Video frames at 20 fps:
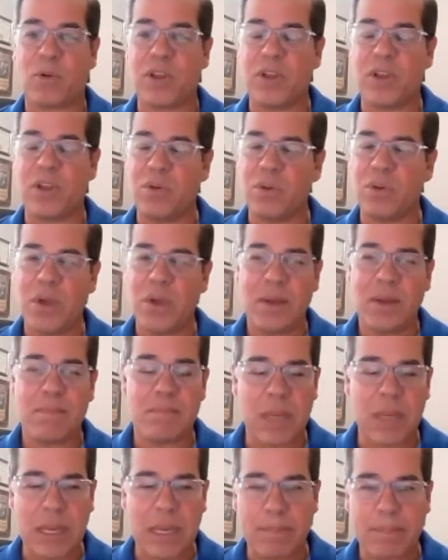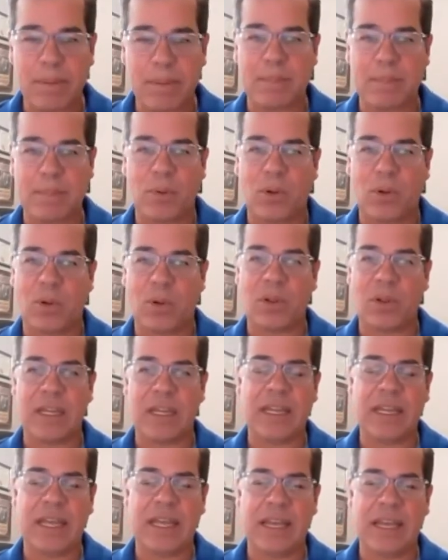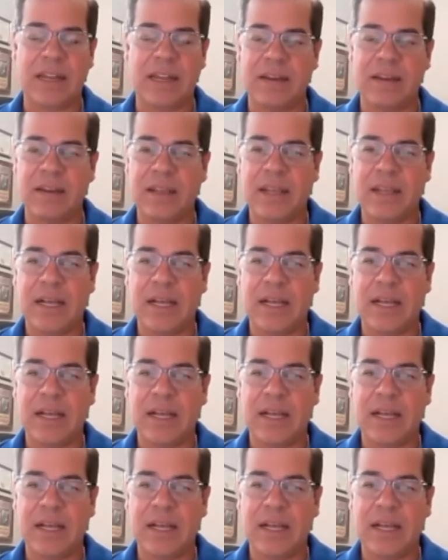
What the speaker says: where you meet people and